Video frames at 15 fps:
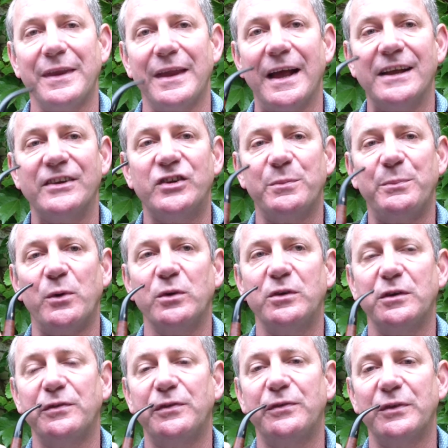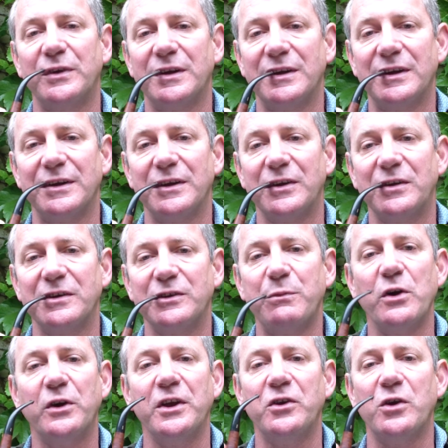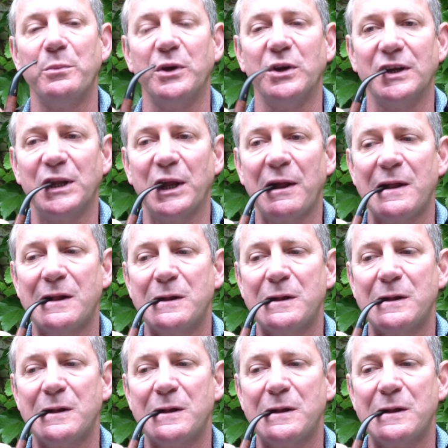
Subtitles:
and supportive smoking community.